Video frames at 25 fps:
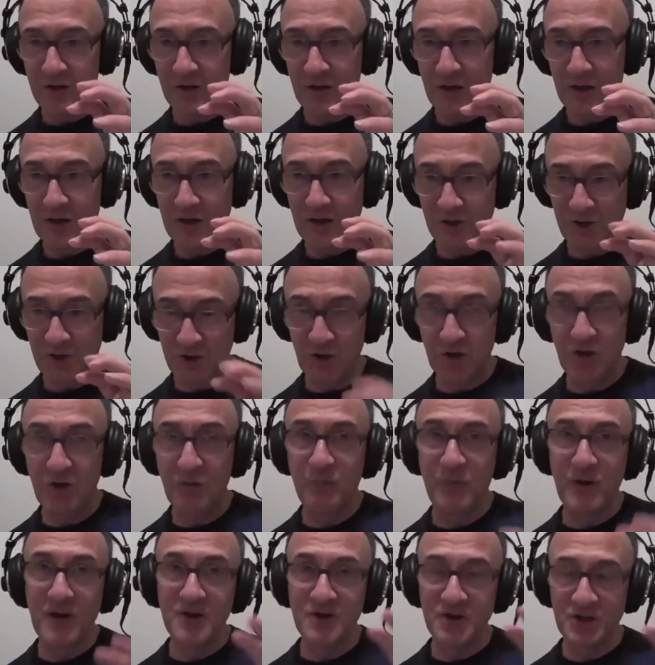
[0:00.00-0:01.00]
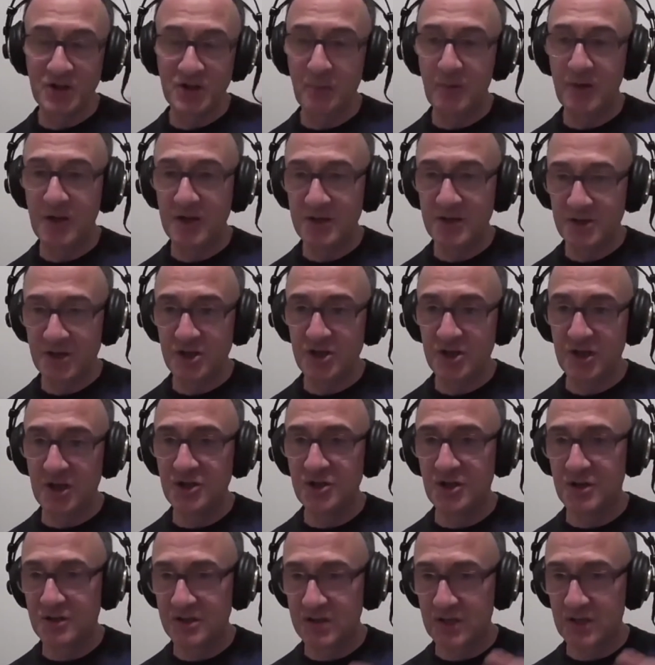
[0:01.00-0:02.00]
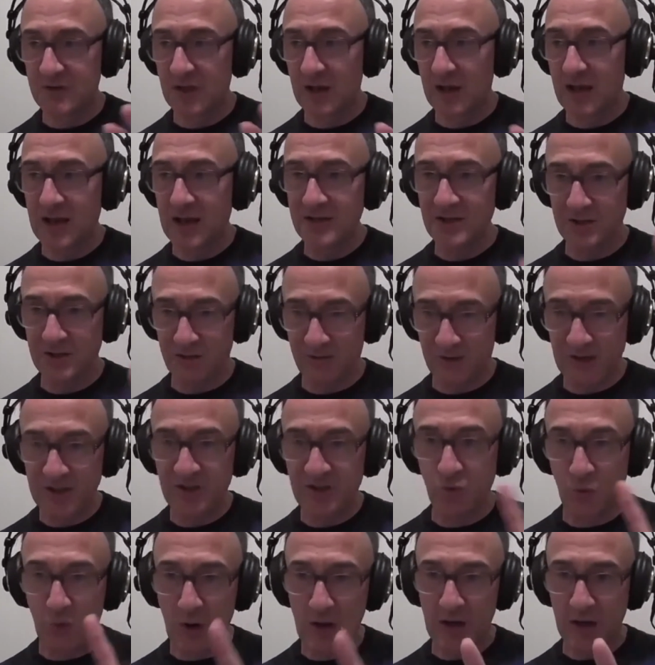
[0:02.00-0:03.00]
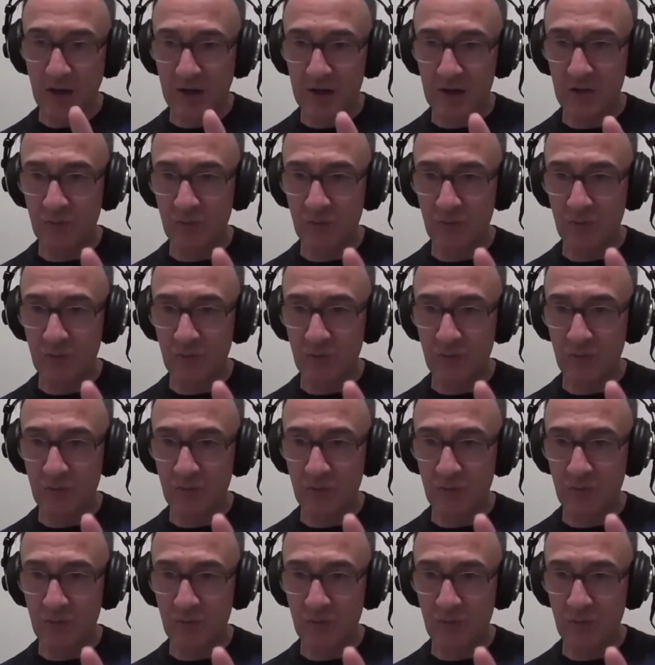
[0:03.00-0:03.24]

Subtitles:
it should have been some of these decisions in this week.